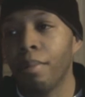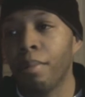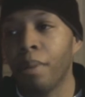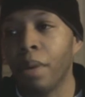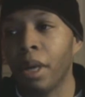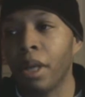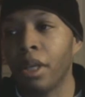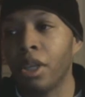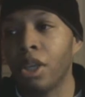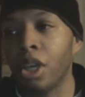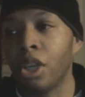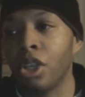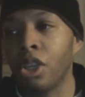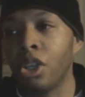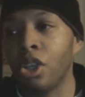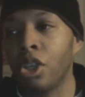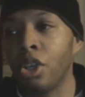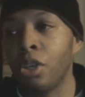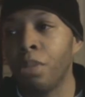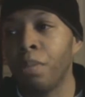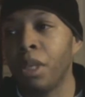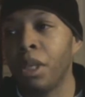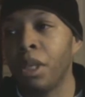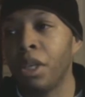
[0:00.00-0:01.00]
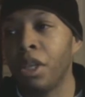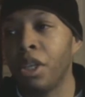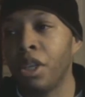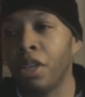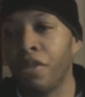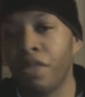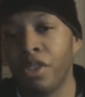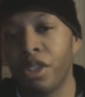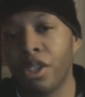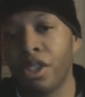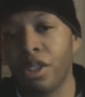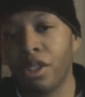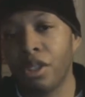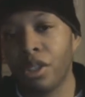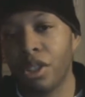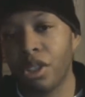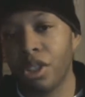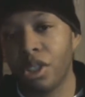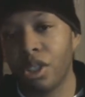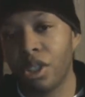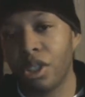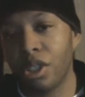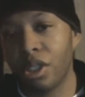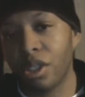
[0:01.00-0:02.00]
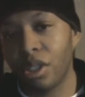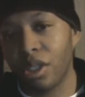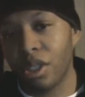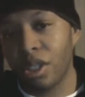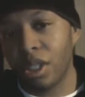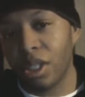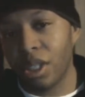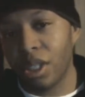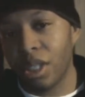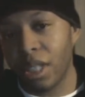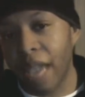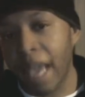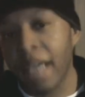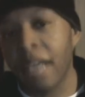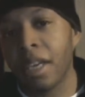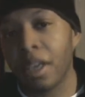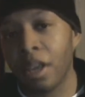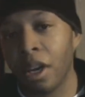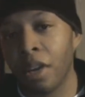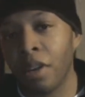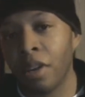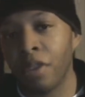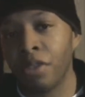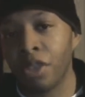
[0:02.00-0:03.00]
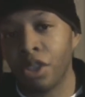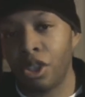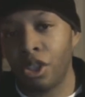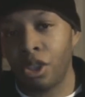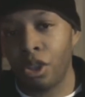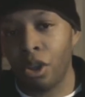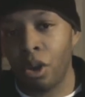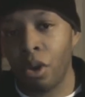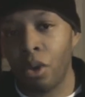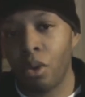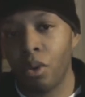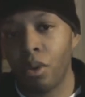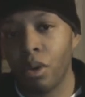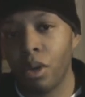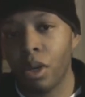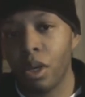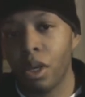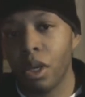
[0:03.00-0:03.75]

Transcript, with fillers: but it could be a different take of the show.